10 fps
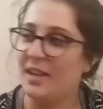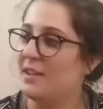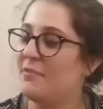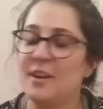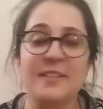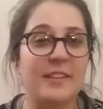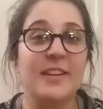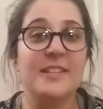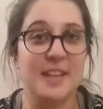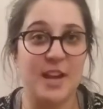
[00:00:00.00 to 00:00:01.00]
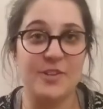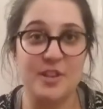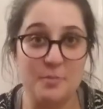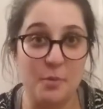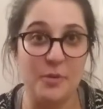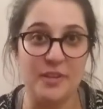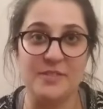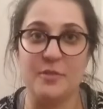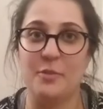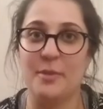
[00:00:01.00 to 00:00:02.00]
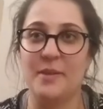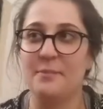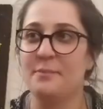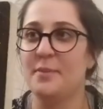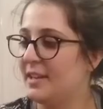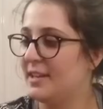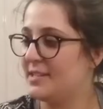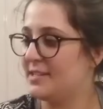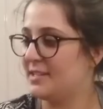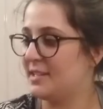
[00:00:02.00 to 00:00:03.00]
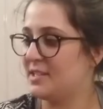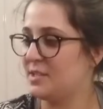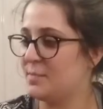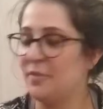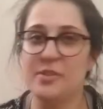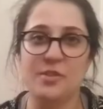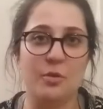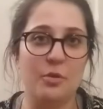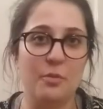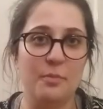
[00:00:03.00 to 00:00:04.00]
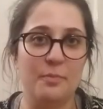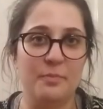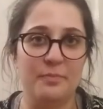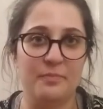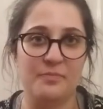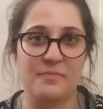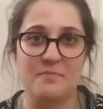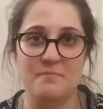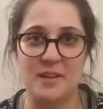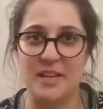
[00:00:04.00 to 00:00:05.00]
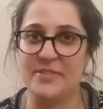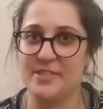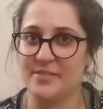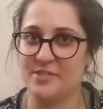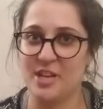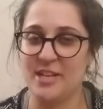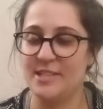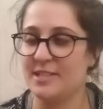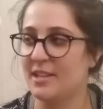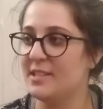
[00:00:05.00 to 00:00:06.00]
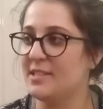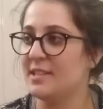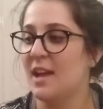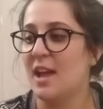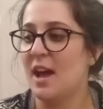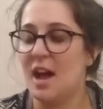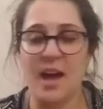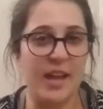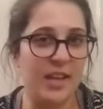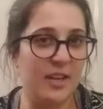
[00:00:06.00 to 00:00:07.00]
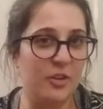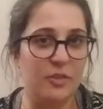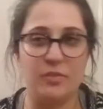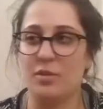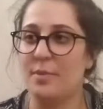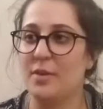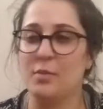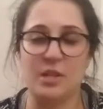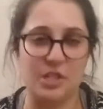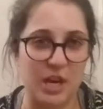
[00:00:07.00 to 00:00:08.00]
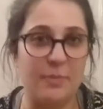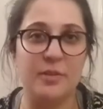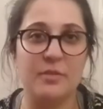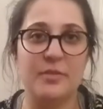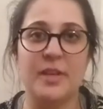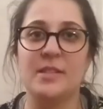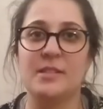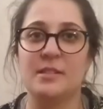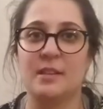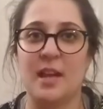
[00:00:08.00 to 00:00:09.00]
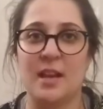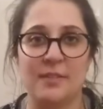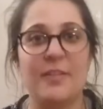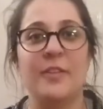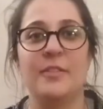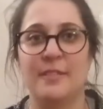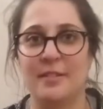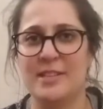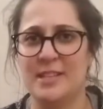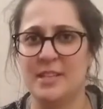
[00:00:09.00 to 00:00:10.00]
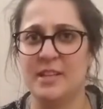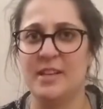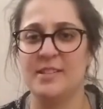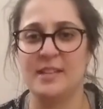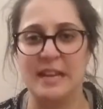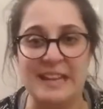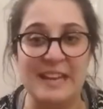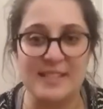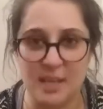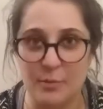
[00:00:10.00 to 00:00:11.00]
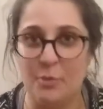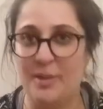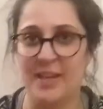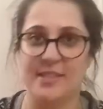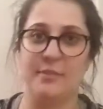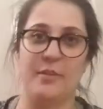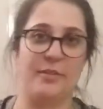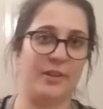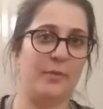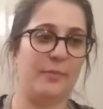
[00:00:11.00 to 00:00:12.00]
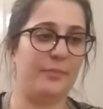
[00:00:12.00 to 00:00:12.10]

The funny thing is he actually bought this for me, but his spiritual beliefs have changed since. I got through about one chapter of this and I found it very tedious, and yes, I will be getting rid of it.